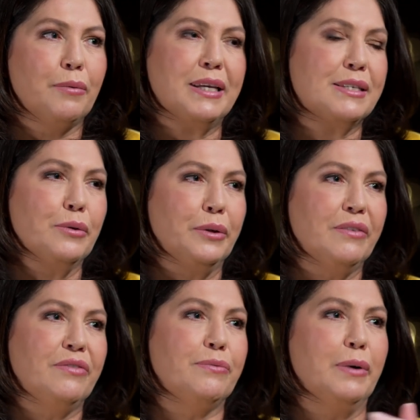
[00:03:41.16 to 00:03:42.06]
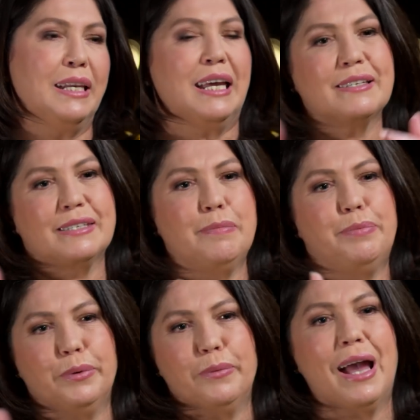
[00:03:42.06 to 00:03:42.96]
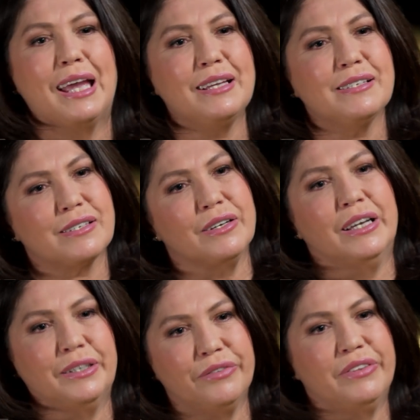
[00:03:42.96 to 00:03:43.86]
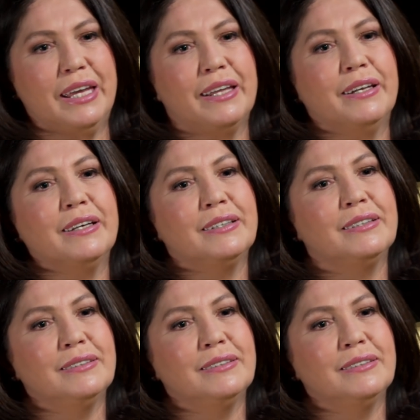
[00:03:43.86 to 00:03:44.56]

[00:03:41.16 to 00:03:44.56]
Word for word: We sort of went our separate ways kind of then.